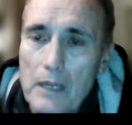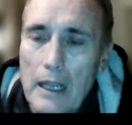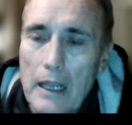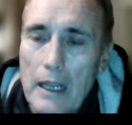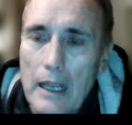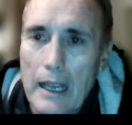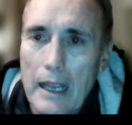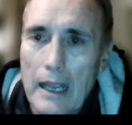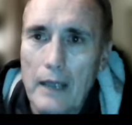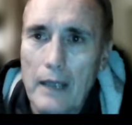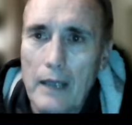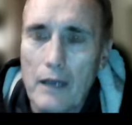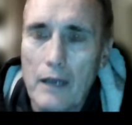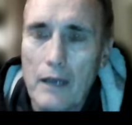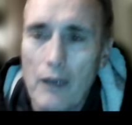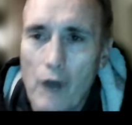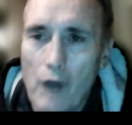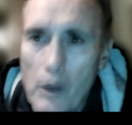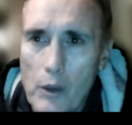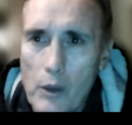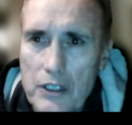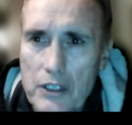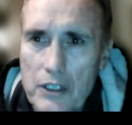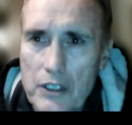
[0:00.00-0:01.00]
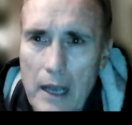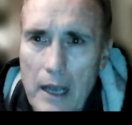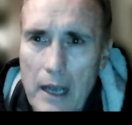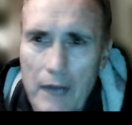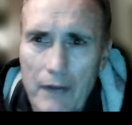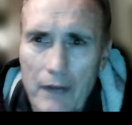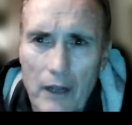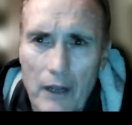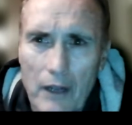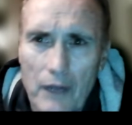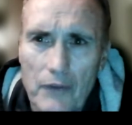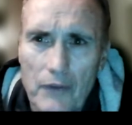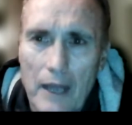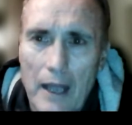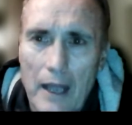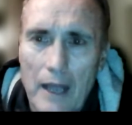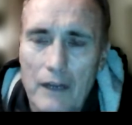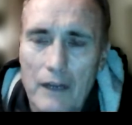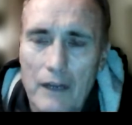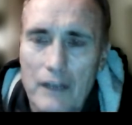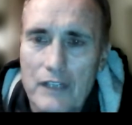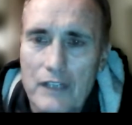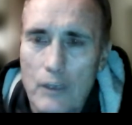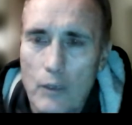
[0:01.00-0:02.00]
And I've always kind of held that.
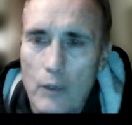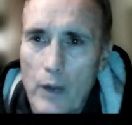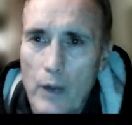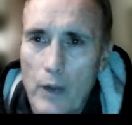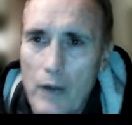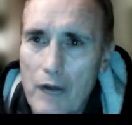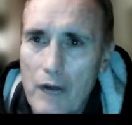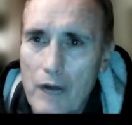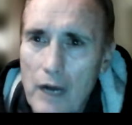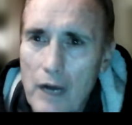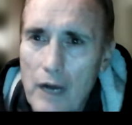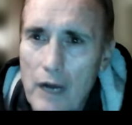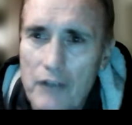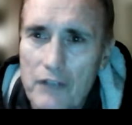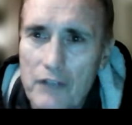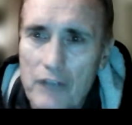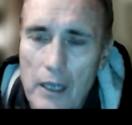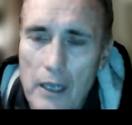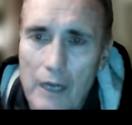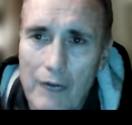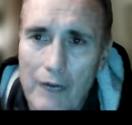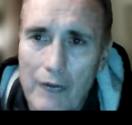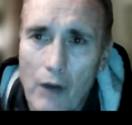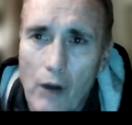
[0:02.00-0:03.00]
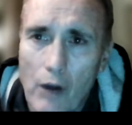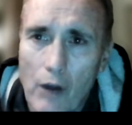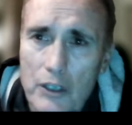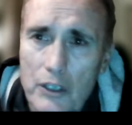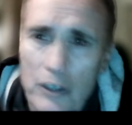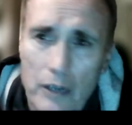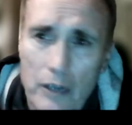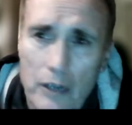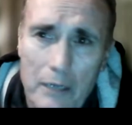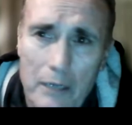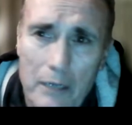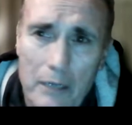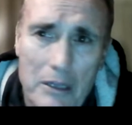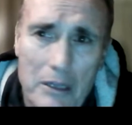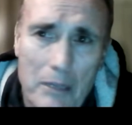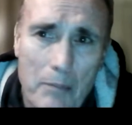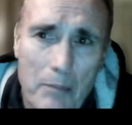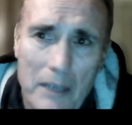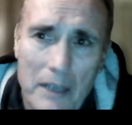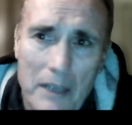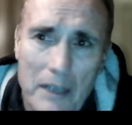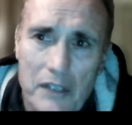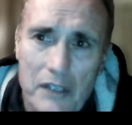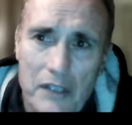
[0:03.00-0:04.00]
If whatever I've done, I've always tried to be the
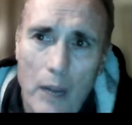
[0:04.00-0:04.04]
best at